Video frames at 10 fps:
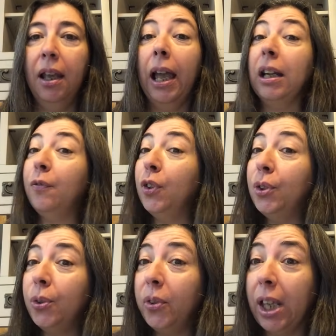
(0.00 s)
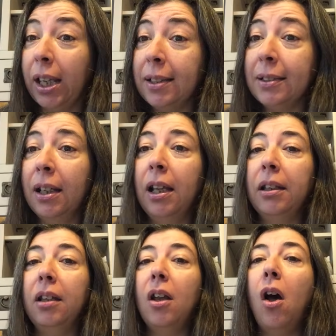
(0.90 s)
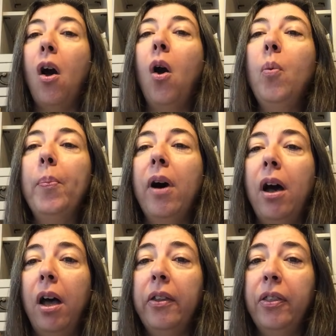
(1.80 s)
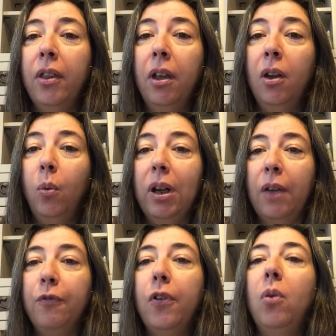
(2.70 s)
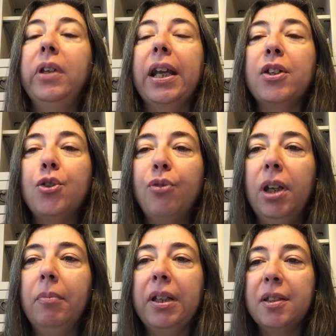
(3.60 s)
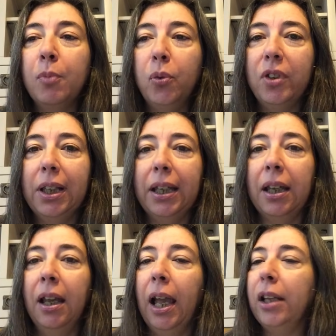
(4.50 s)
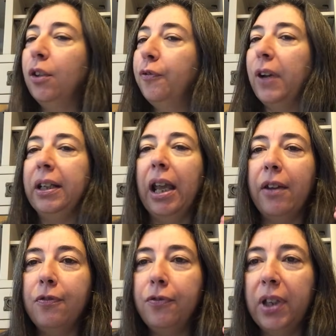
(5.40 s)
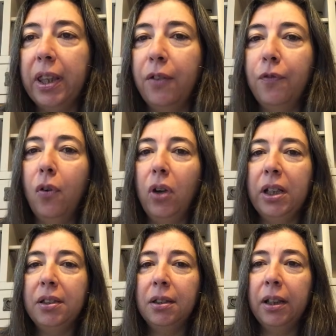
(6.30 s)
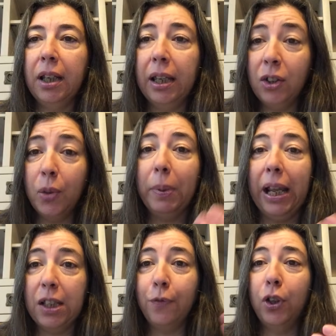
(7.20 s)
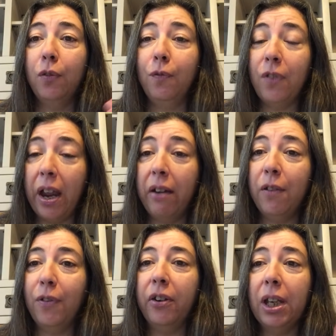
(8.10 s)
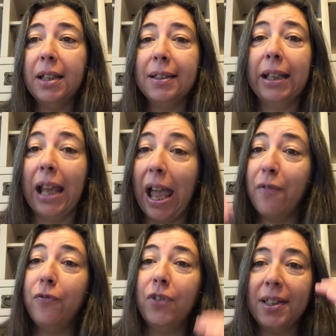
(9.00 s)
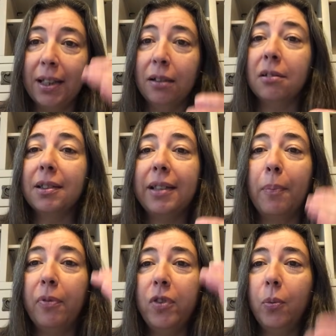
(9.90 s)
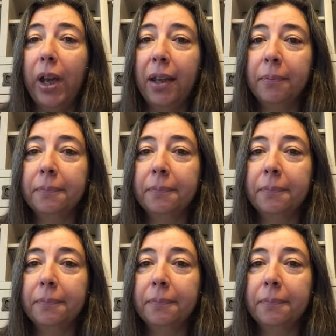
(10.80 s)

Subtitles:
And if you do this, then the whole path will unfold extremely smoothly, and you'll find everything falling into place for you very, very easily, every single step of the way.